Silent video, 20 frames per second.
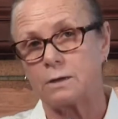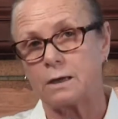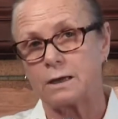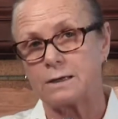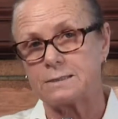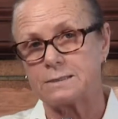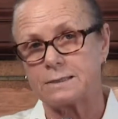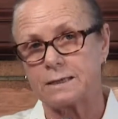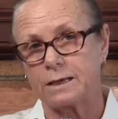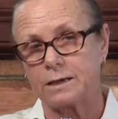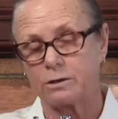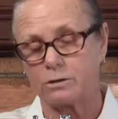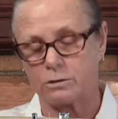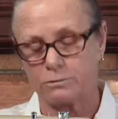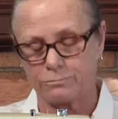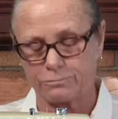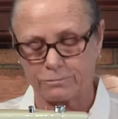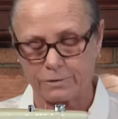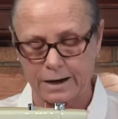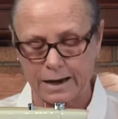I said it
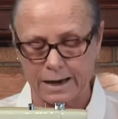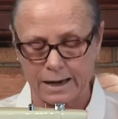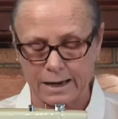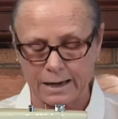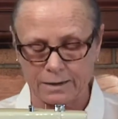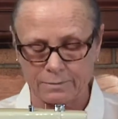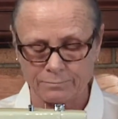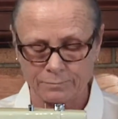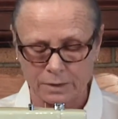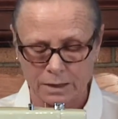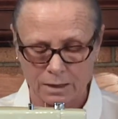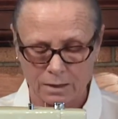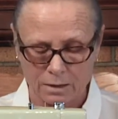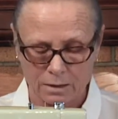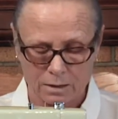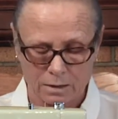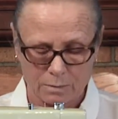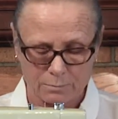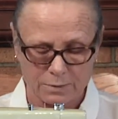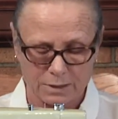could fray,
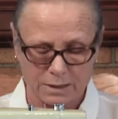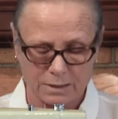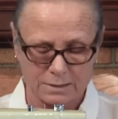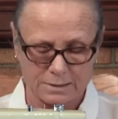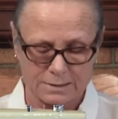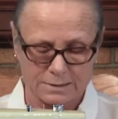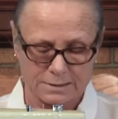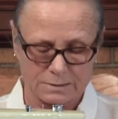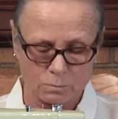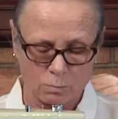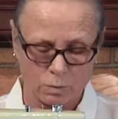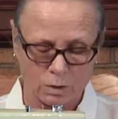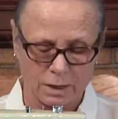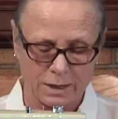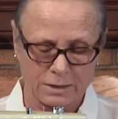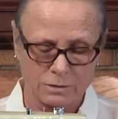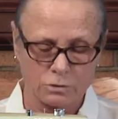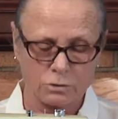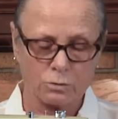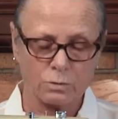because when
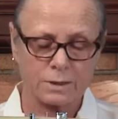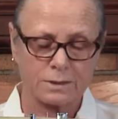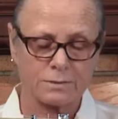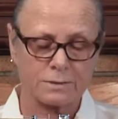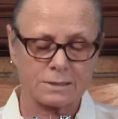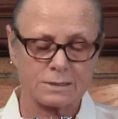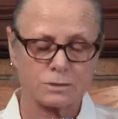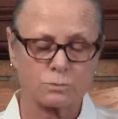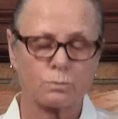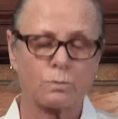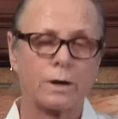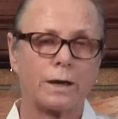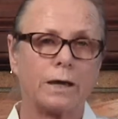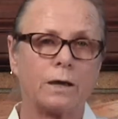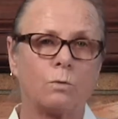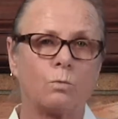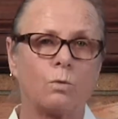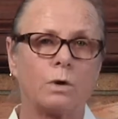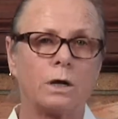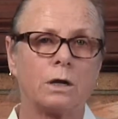I do it this way
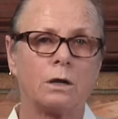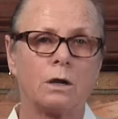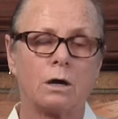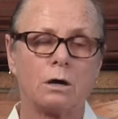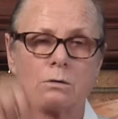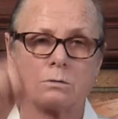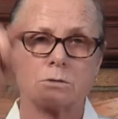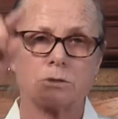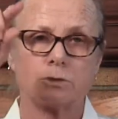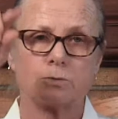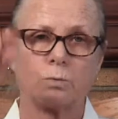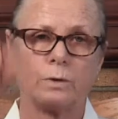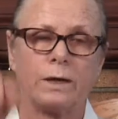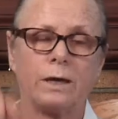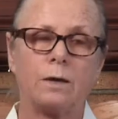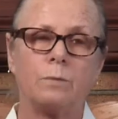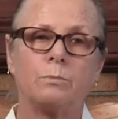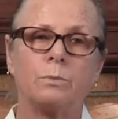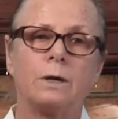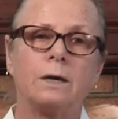in one long
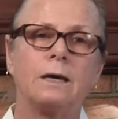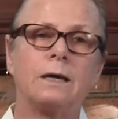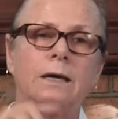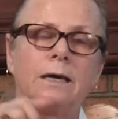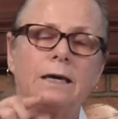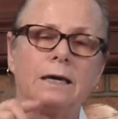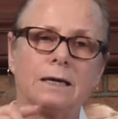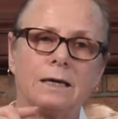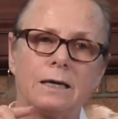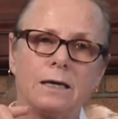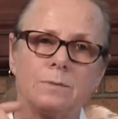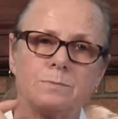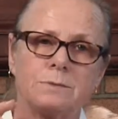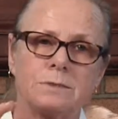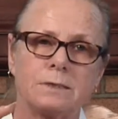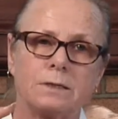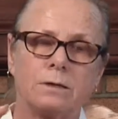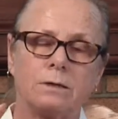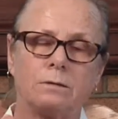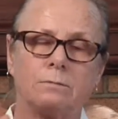sweep, it
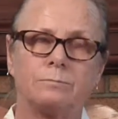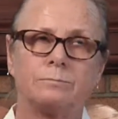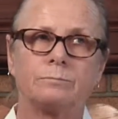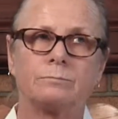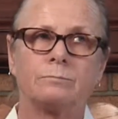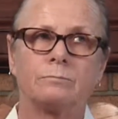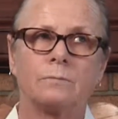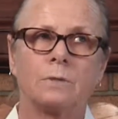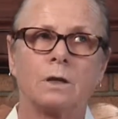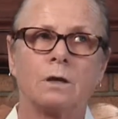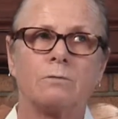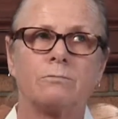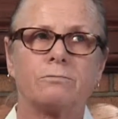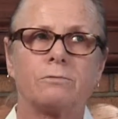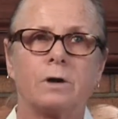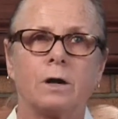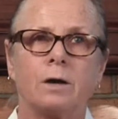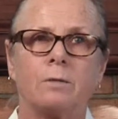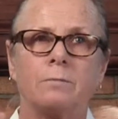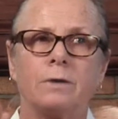keeps it
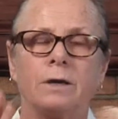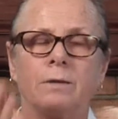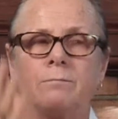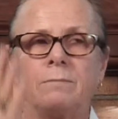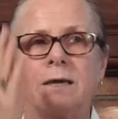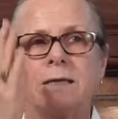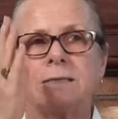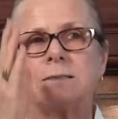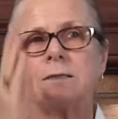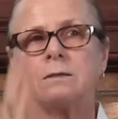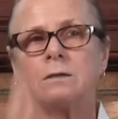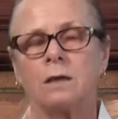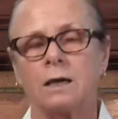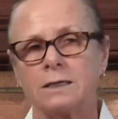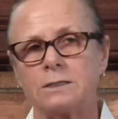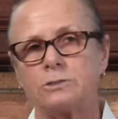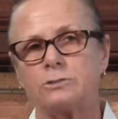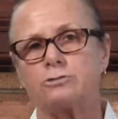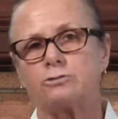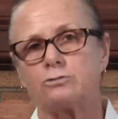from, it makes a
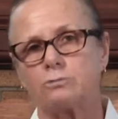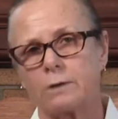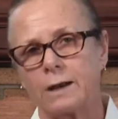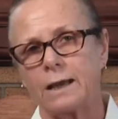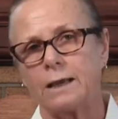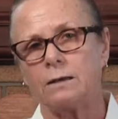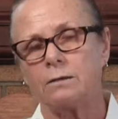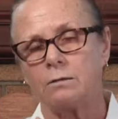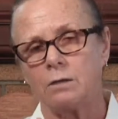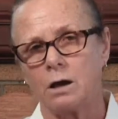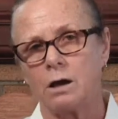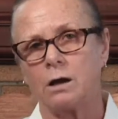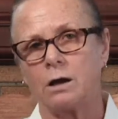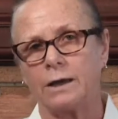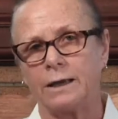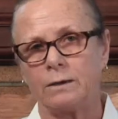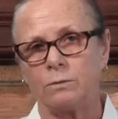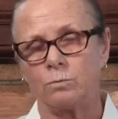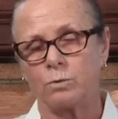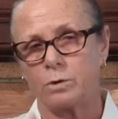nice straight
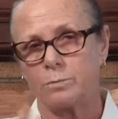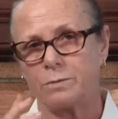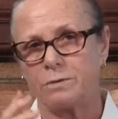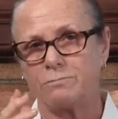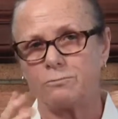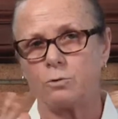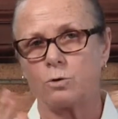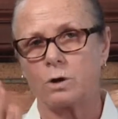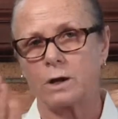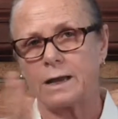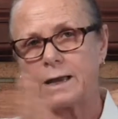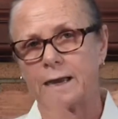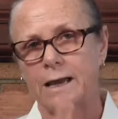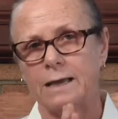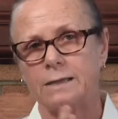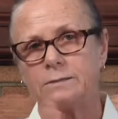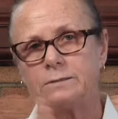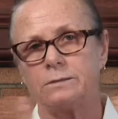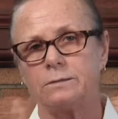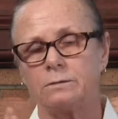line, where before I
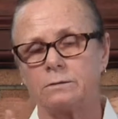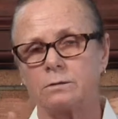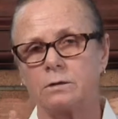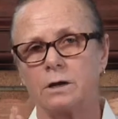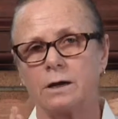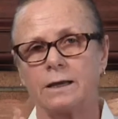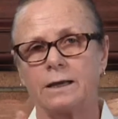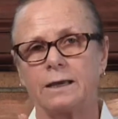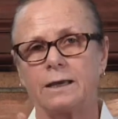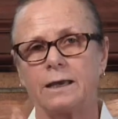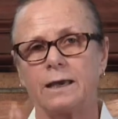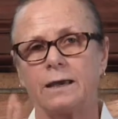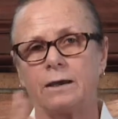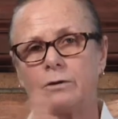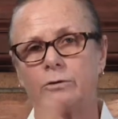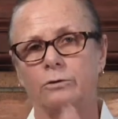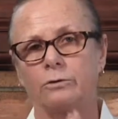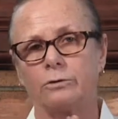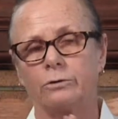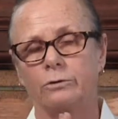had to kind of
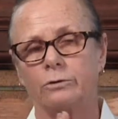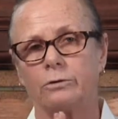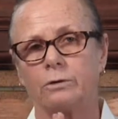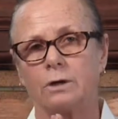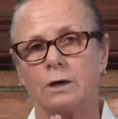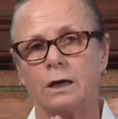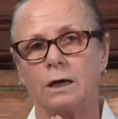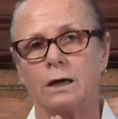counter